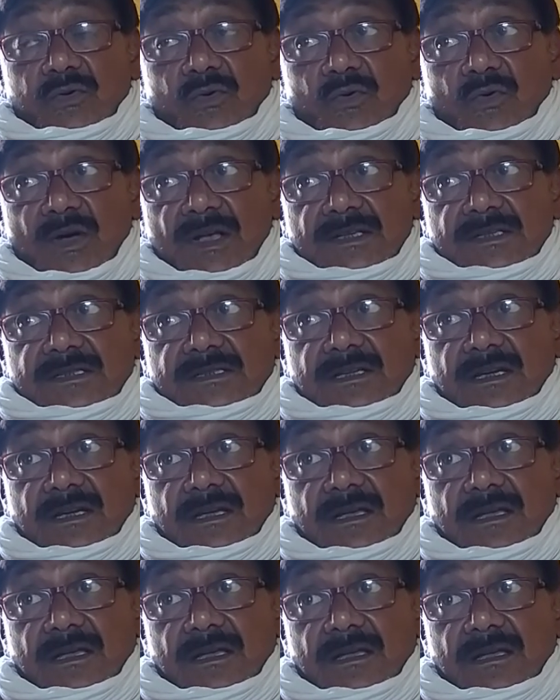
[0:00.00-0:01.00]
who was
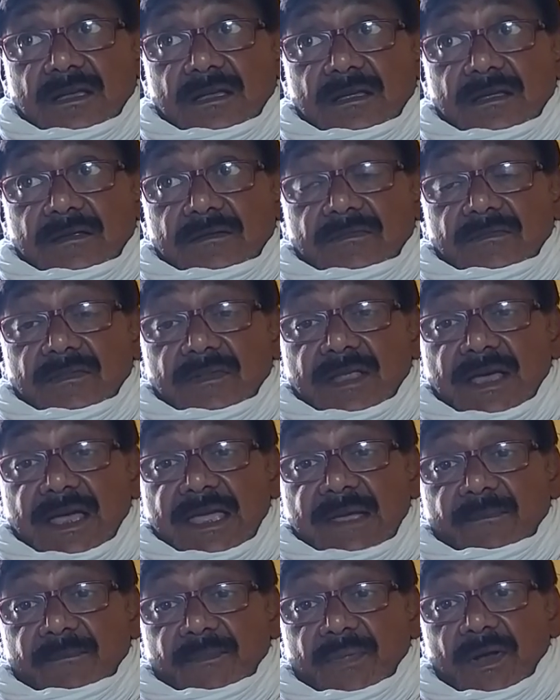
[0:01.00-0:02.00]
the
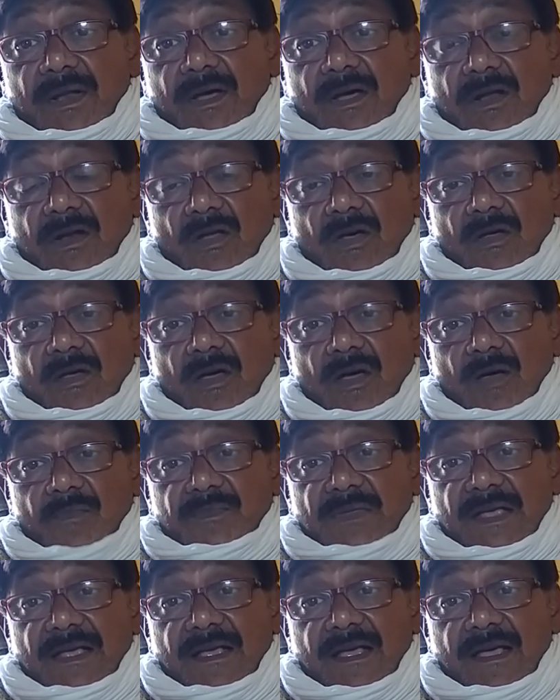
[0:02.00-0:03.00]
emperor
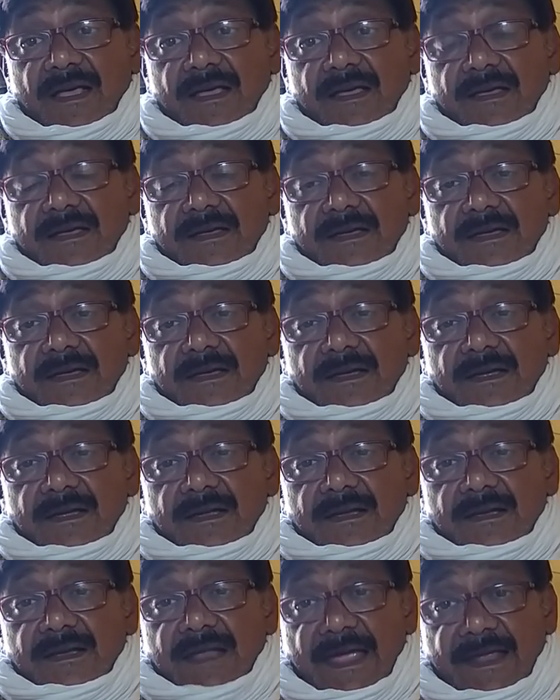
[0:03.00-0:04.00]
of the
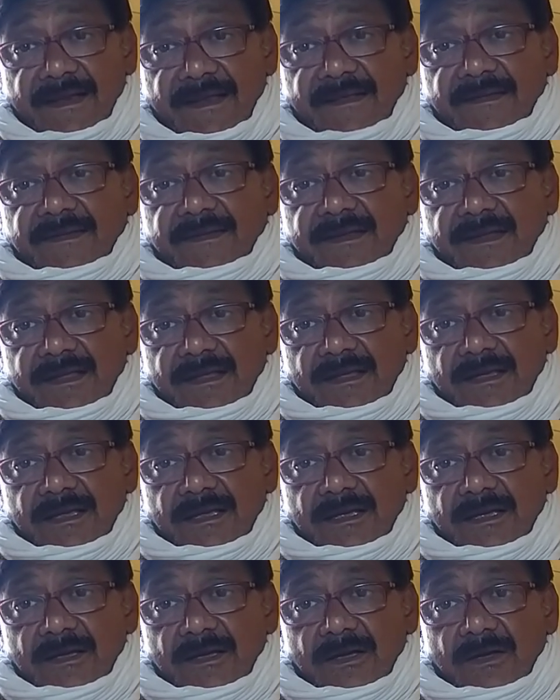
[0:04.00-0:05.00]
dynasty
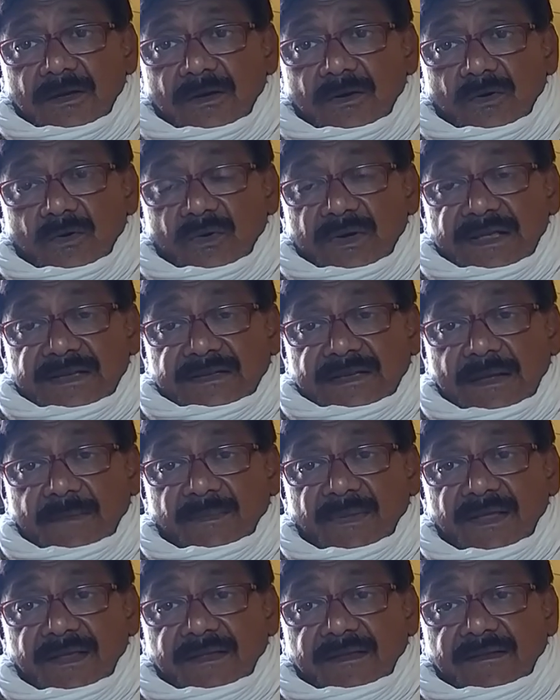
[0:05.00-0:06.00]
who
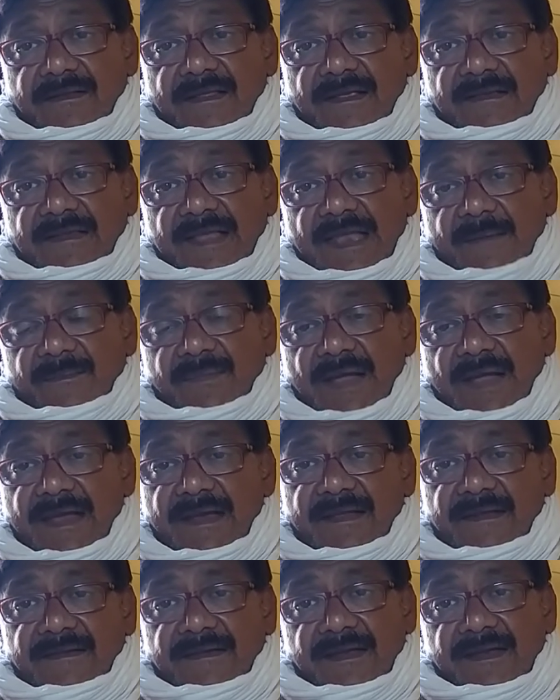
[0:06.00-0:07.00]
established the Slave
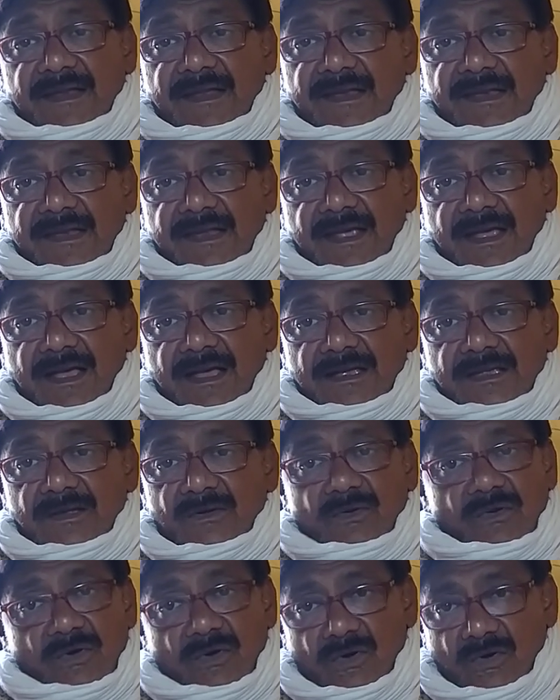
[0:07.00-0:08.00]
dynasty in India?
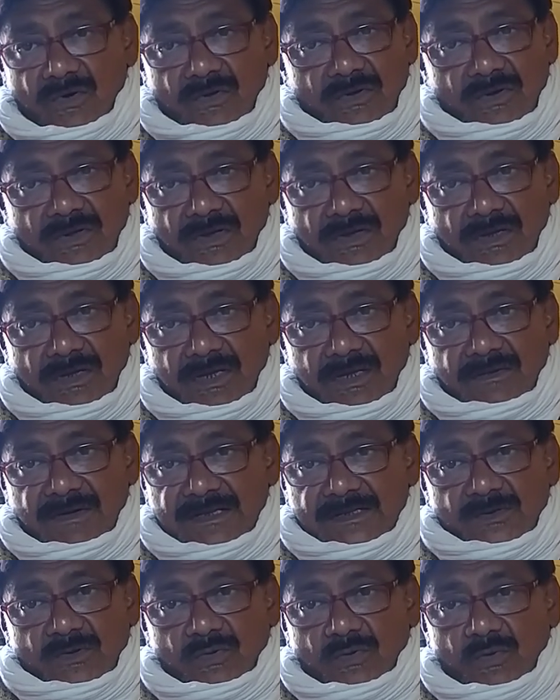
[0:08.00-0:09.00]
You know, he
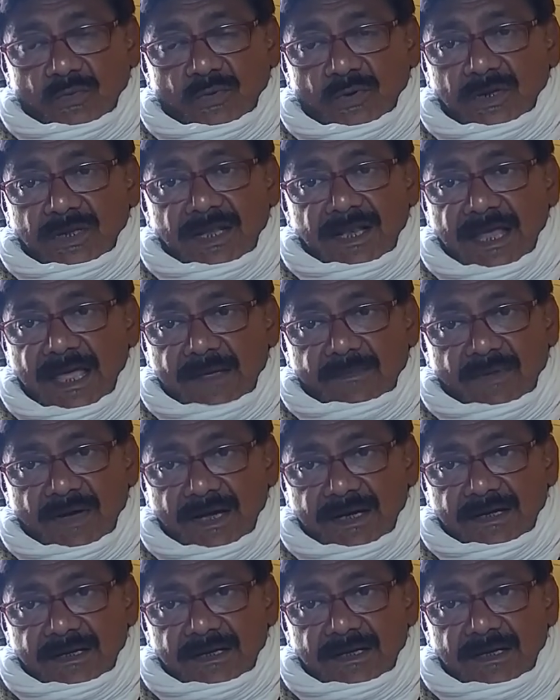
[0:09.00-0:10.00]
was Kutubuddin
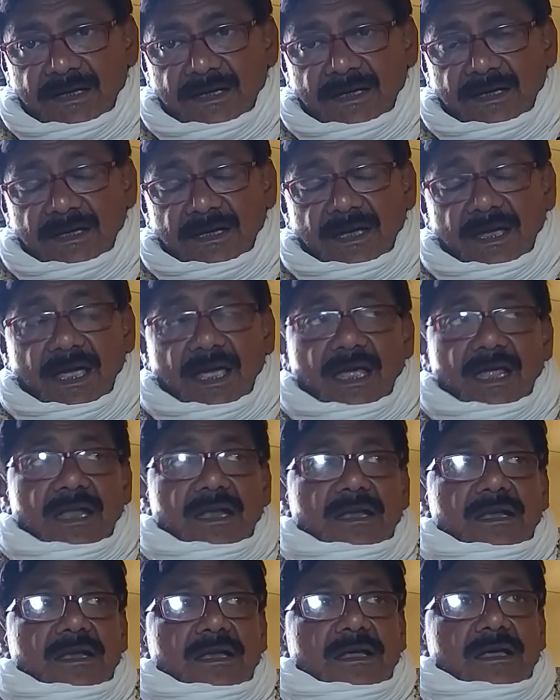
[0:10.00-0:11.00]
Aibak.
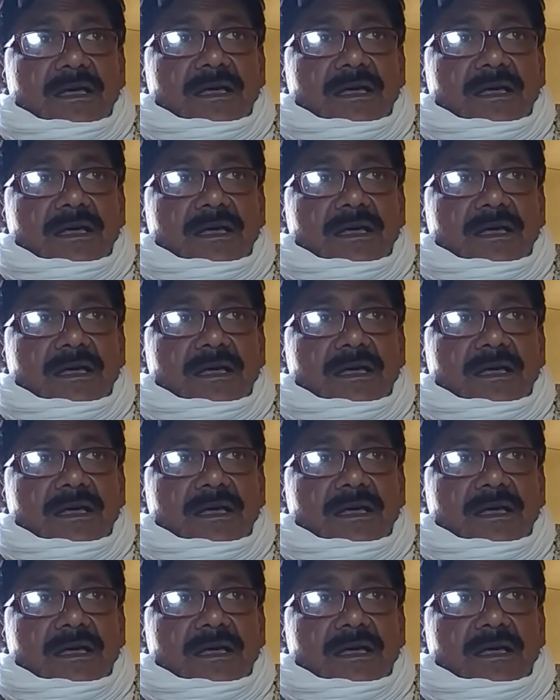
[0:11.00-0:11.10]
And